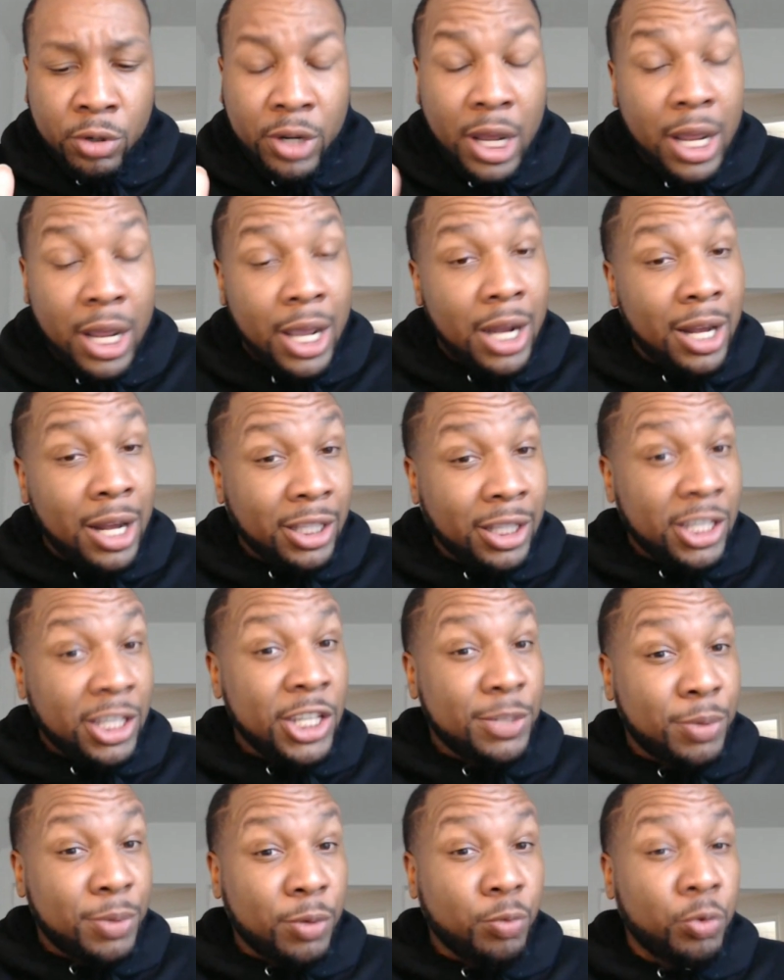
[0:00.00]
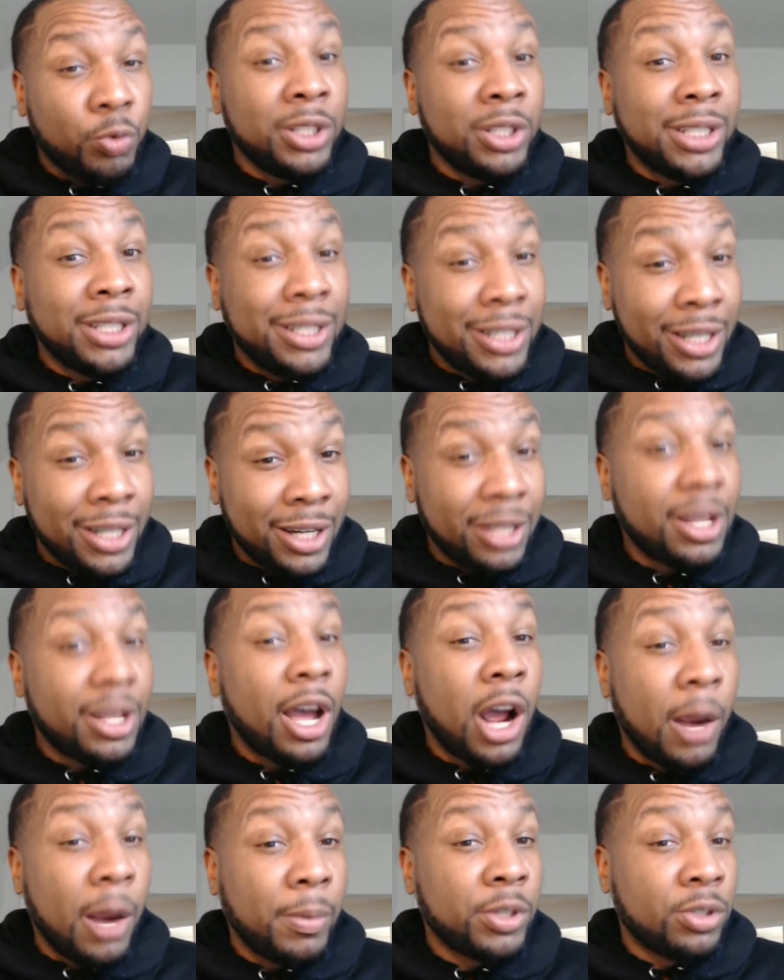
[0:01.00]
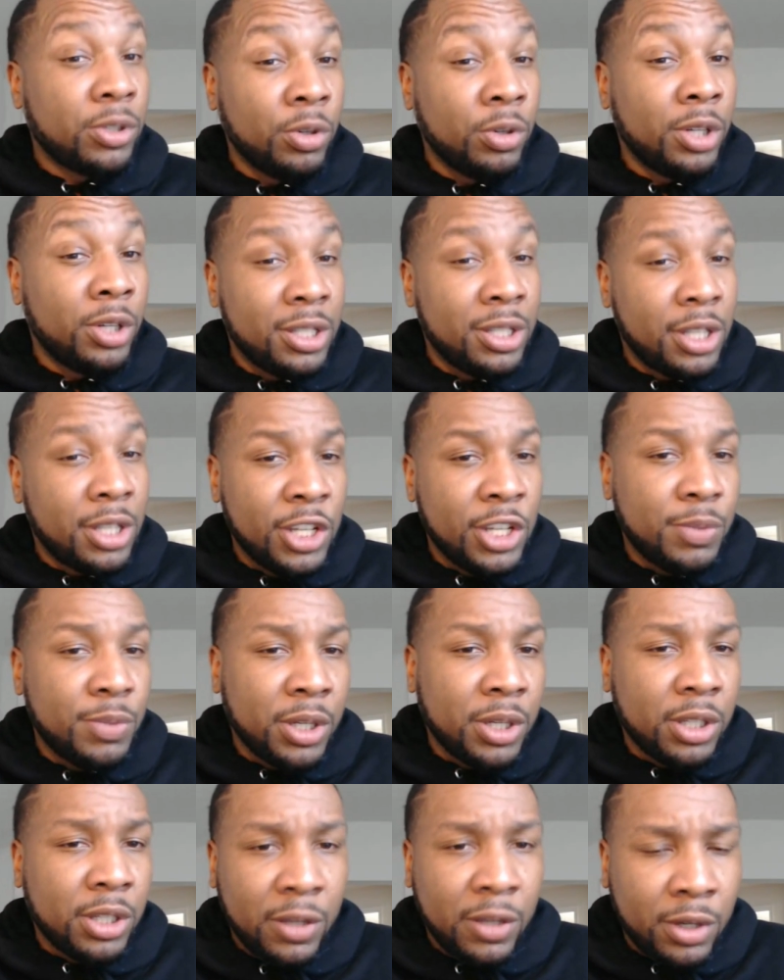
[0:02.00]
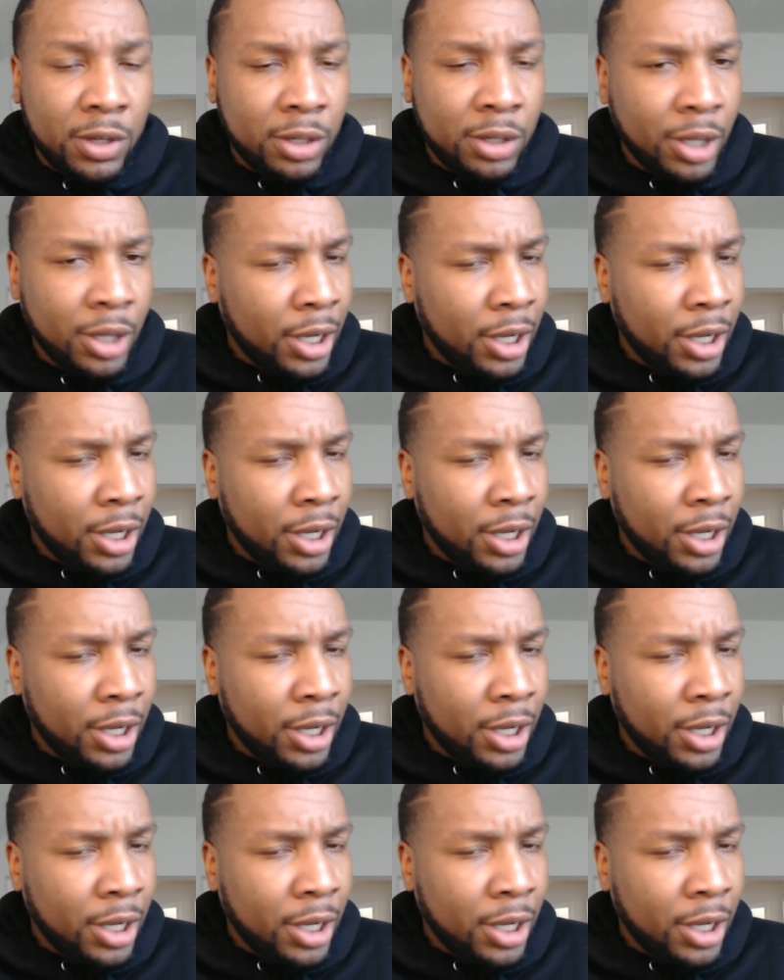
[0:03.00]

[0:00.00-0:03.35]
And I think he's been really good in the opportunities he's been given.